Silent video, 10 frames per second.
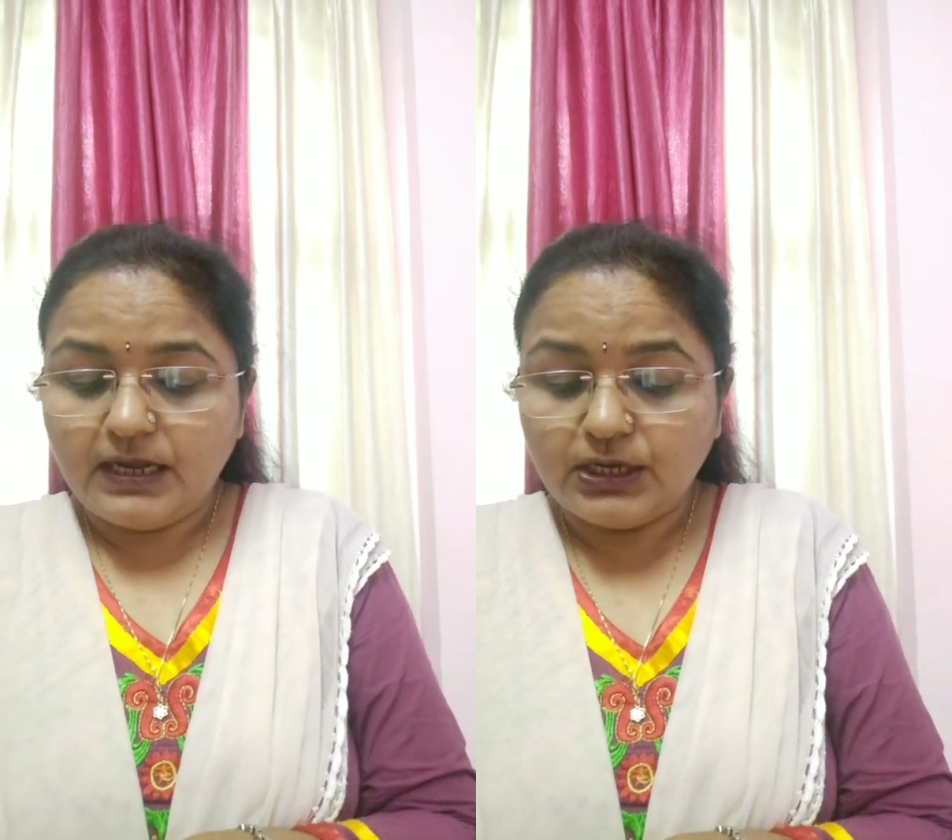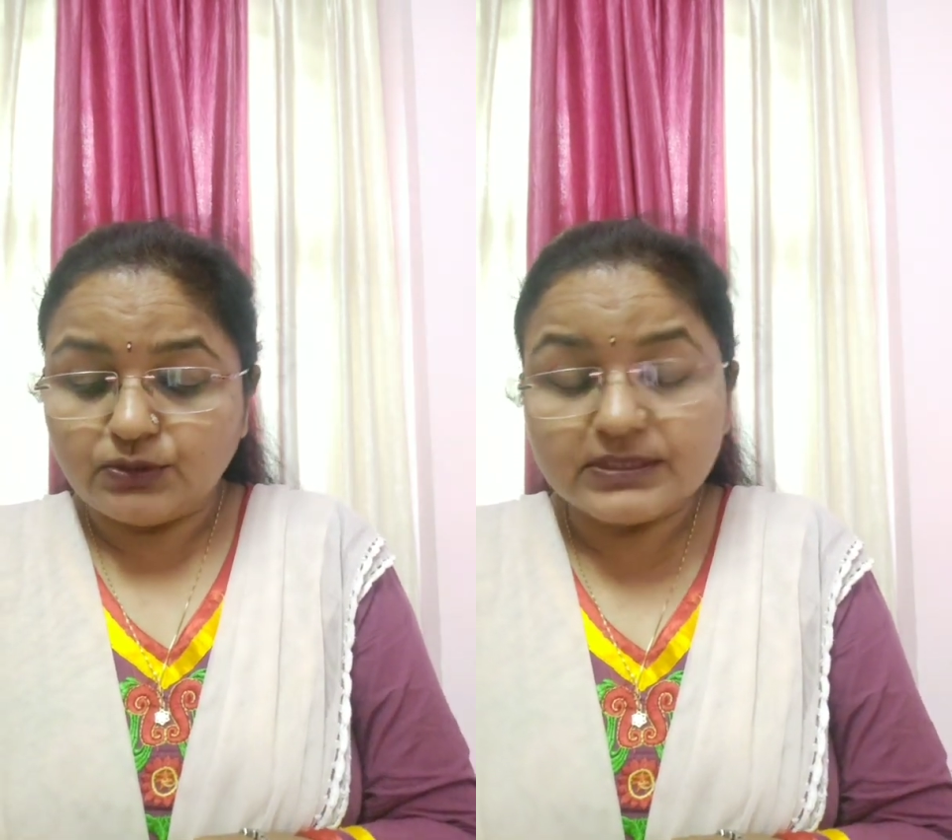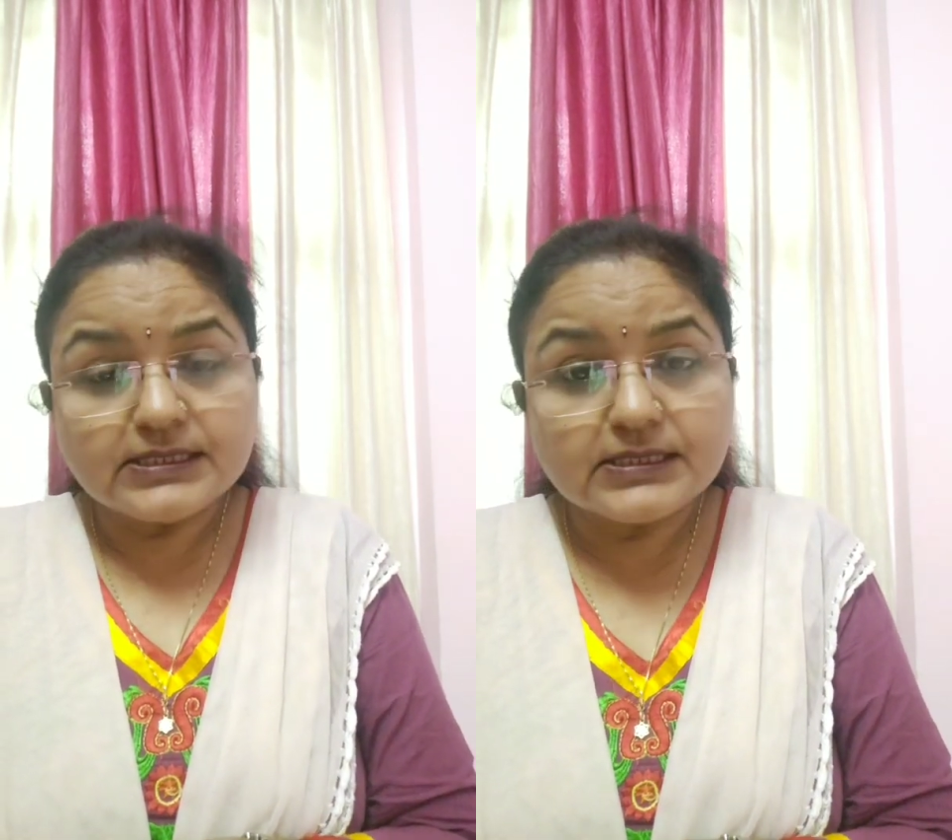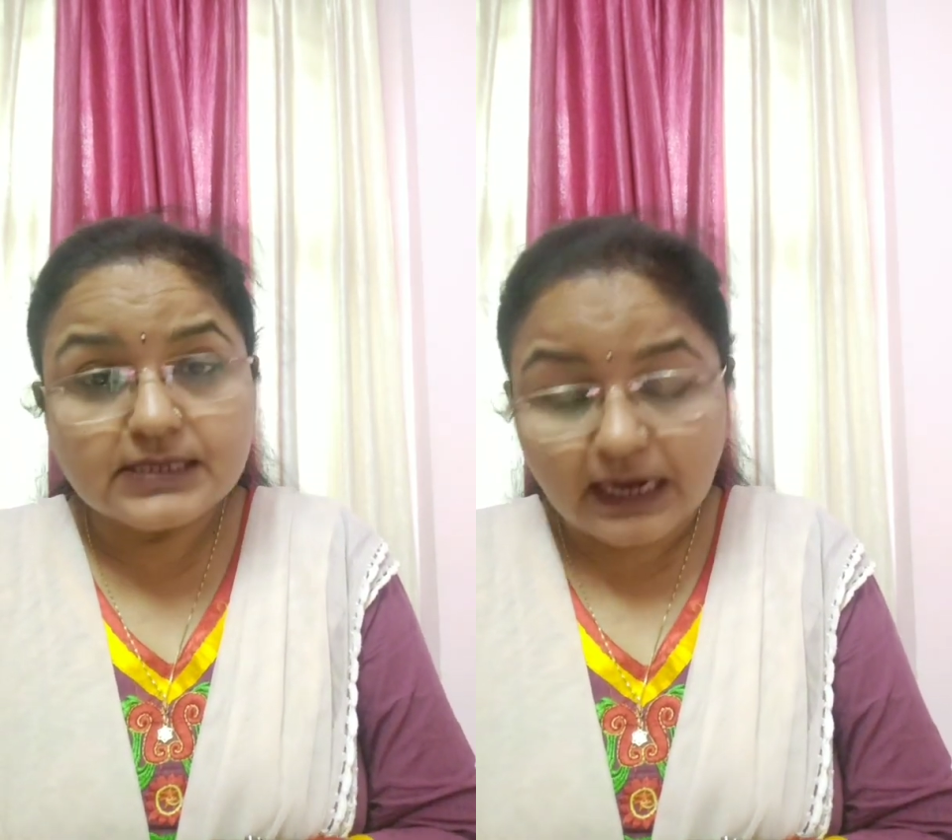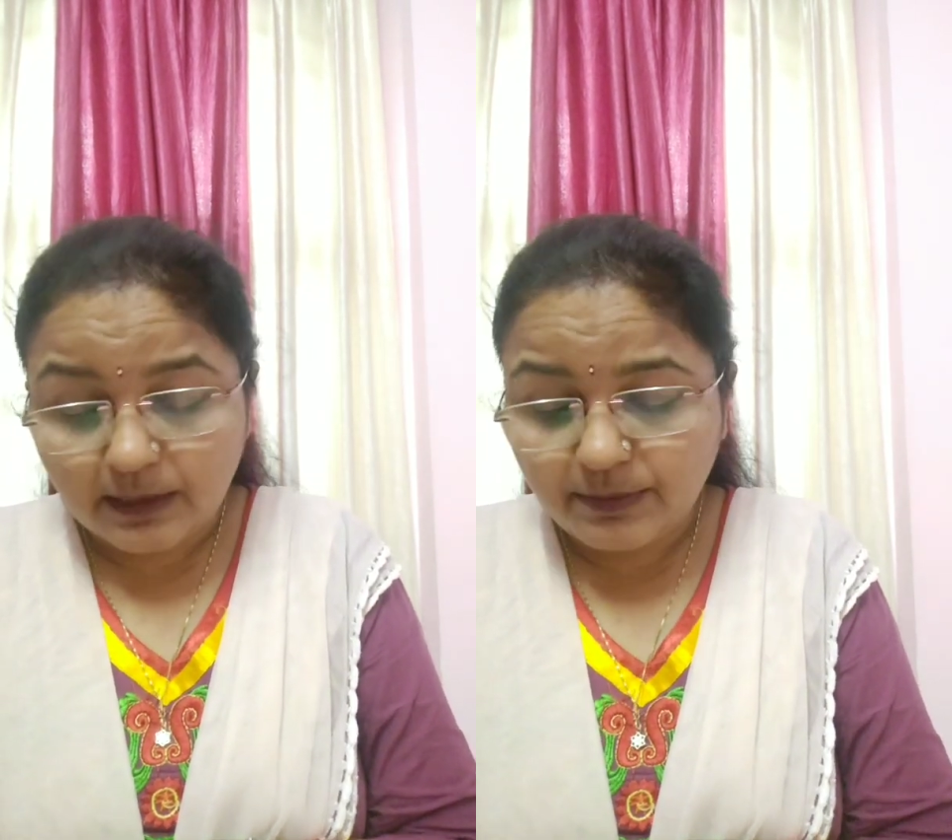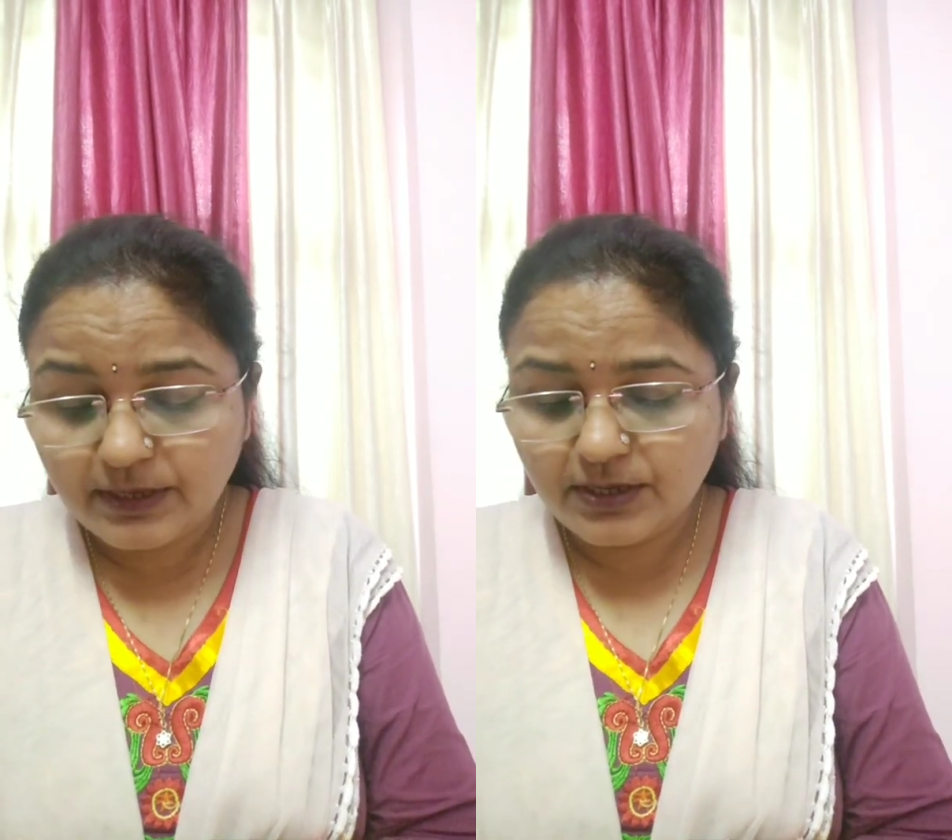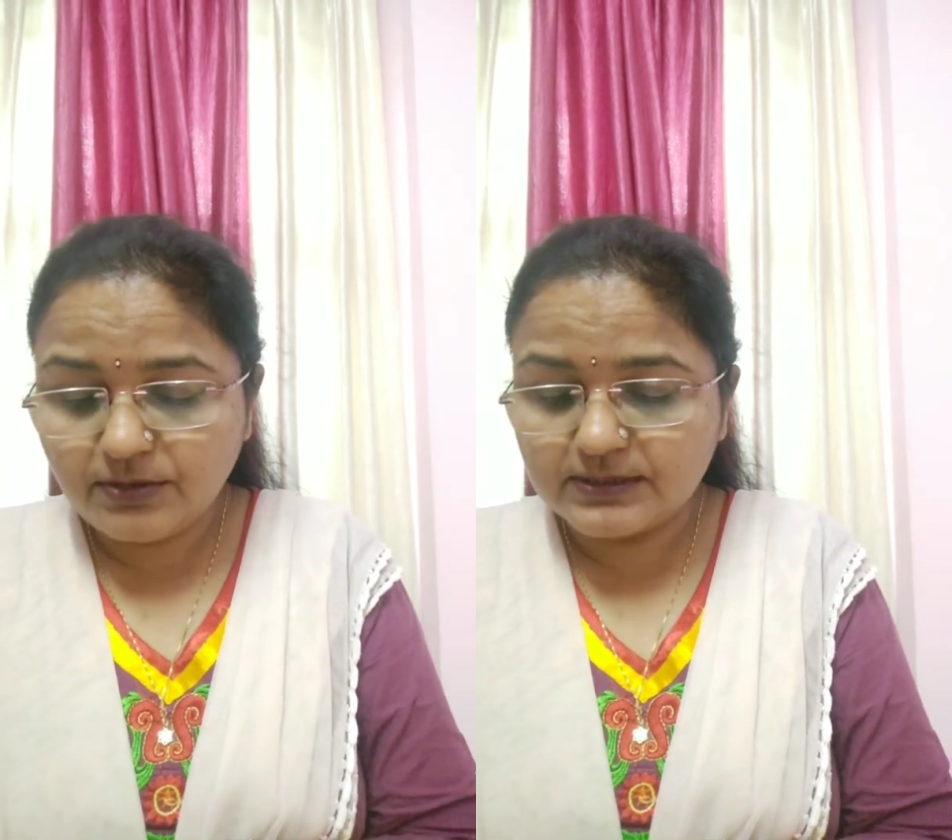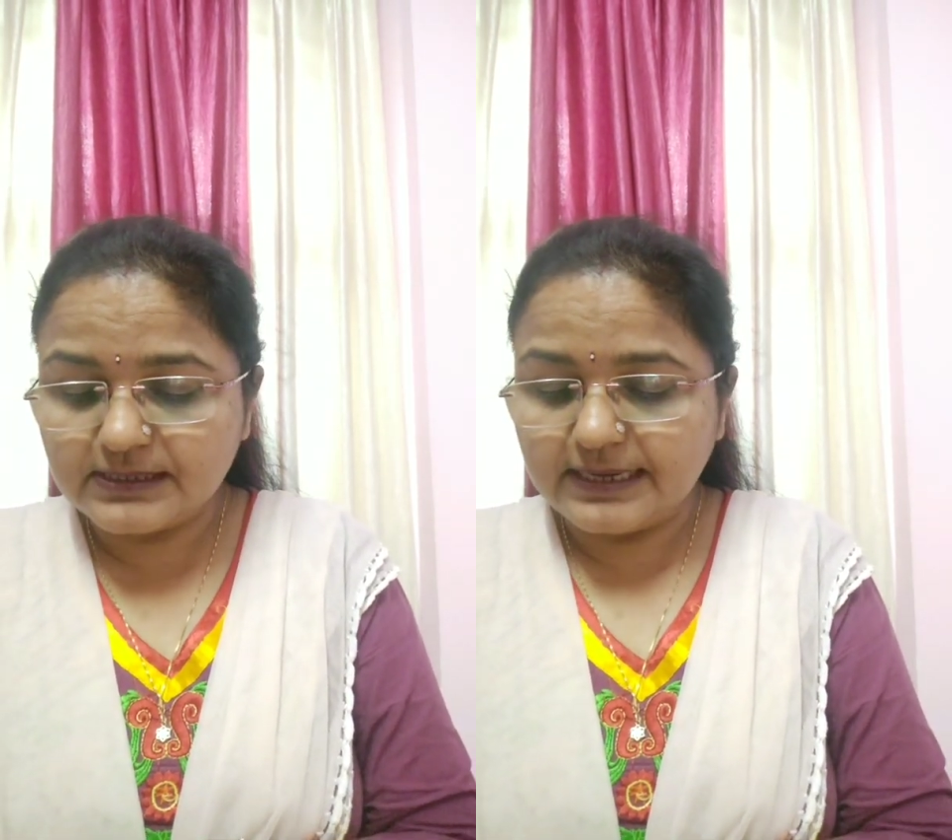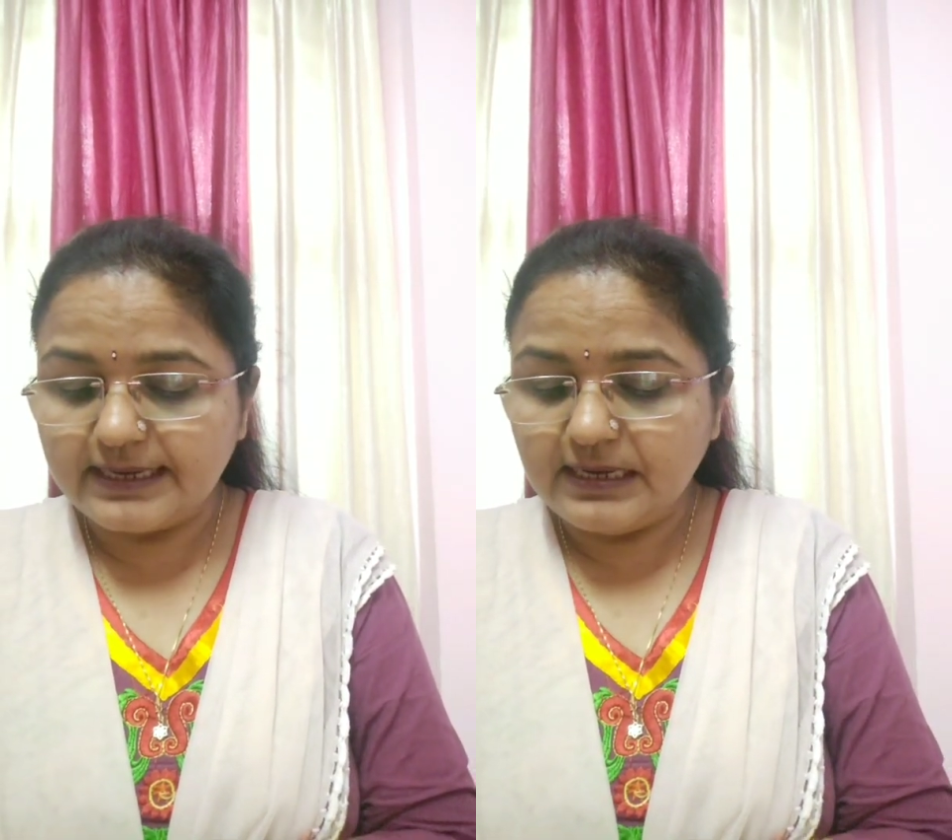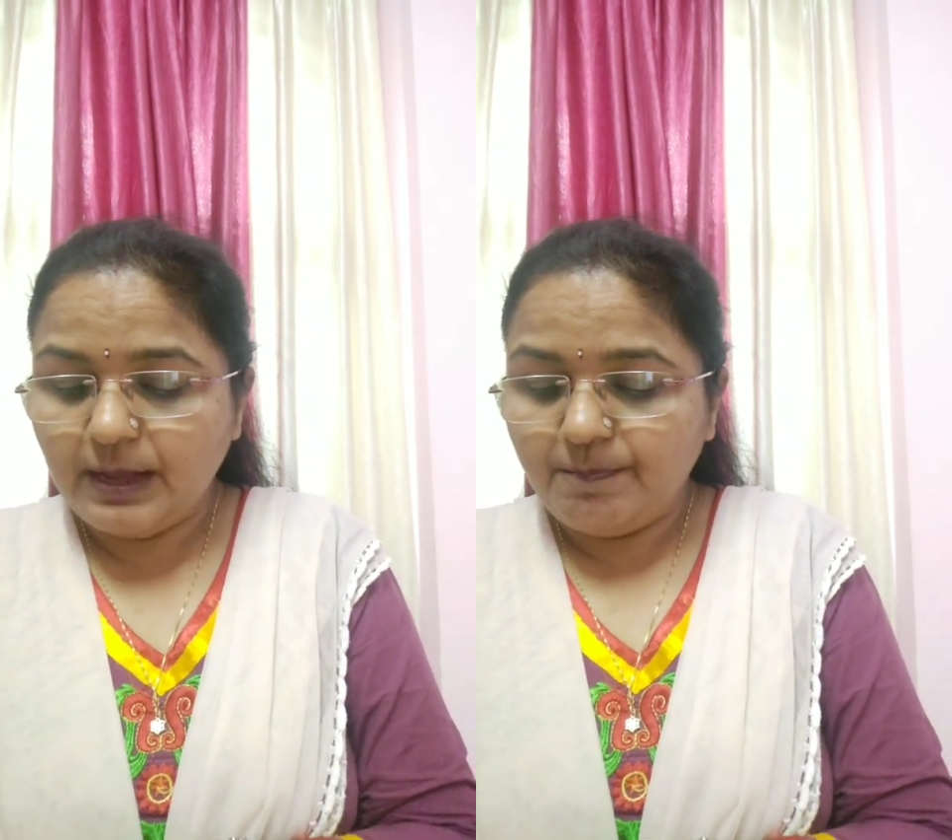Now this carbon
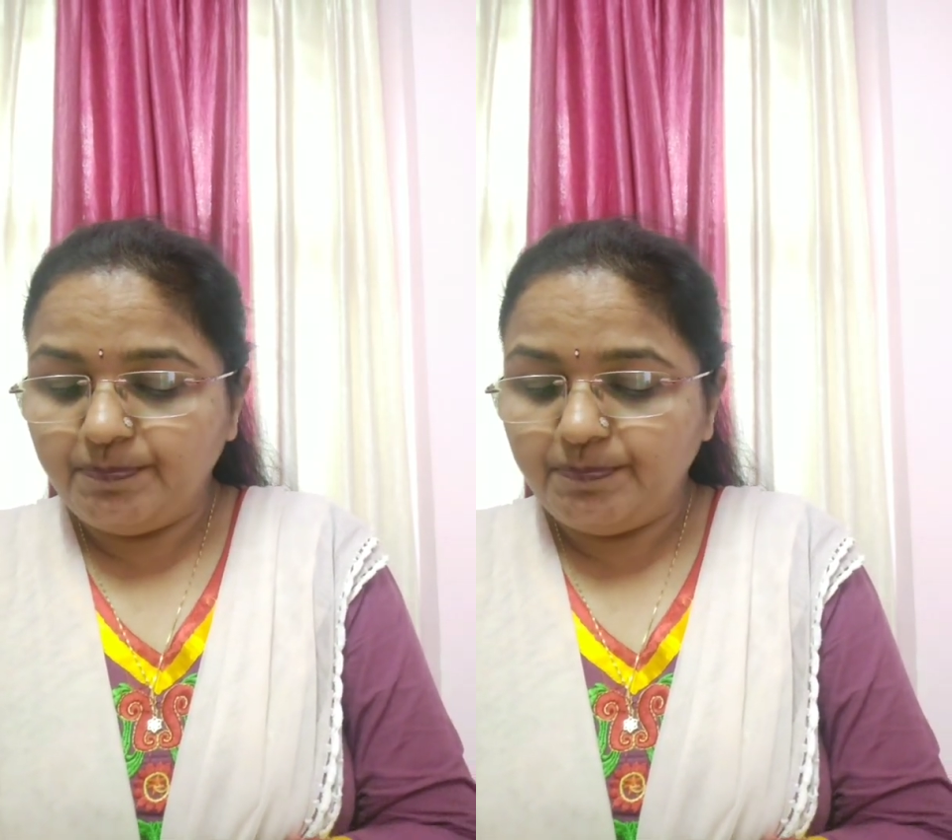dioxide